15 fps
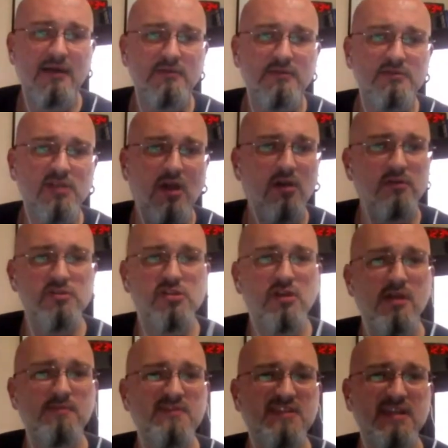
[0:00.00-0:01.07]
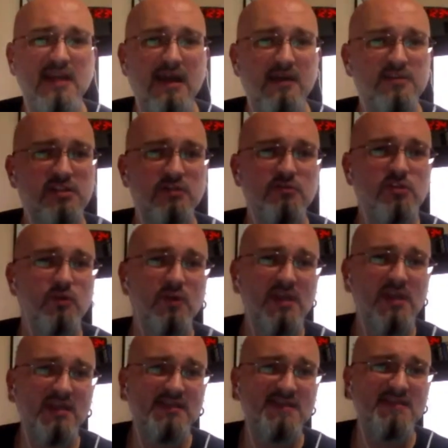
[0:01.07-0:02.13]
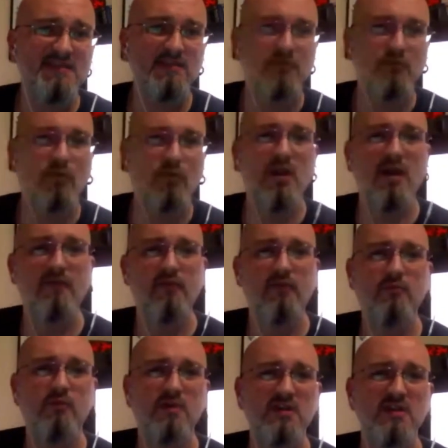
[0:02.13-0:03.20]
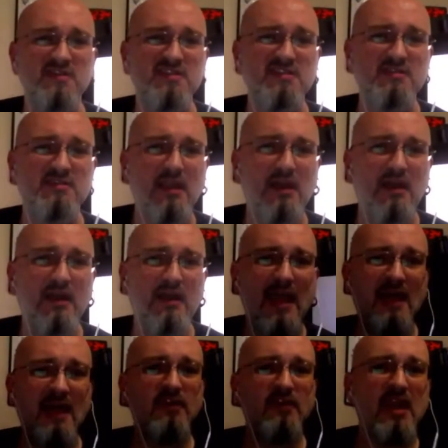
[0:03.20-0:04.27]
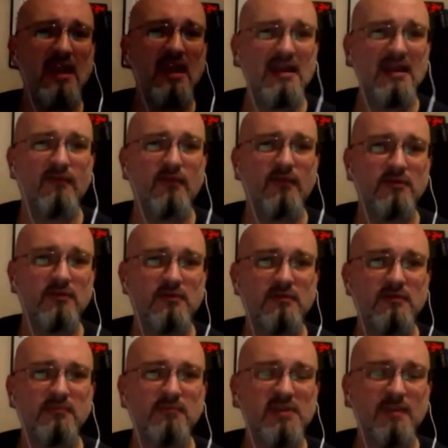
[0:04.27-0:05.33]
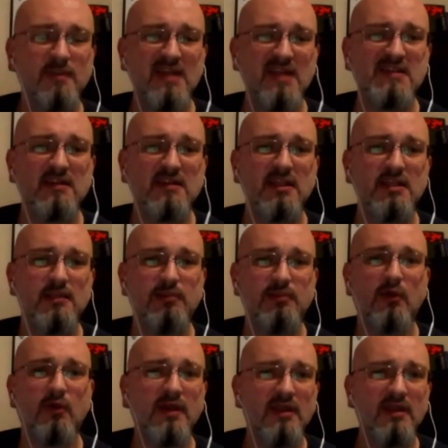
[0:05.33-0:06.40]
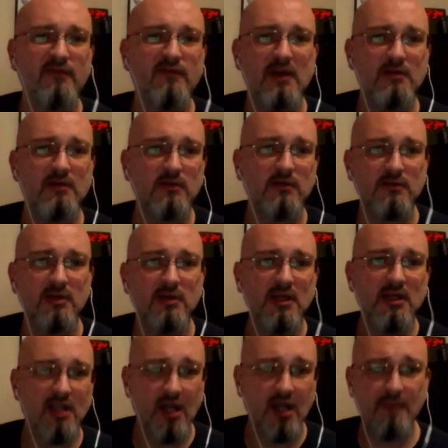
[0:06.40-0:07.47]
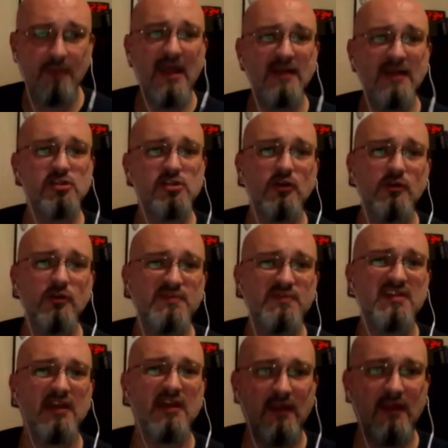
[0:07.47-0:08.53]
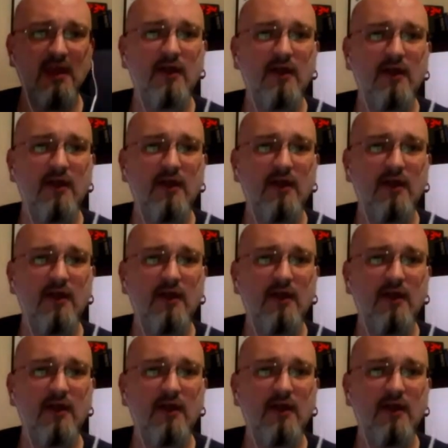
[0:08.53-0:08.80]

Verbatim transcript: Donald Trump sent out two tweets. One of them was uh, advocating for domestically deploying federal combat troops, and the other one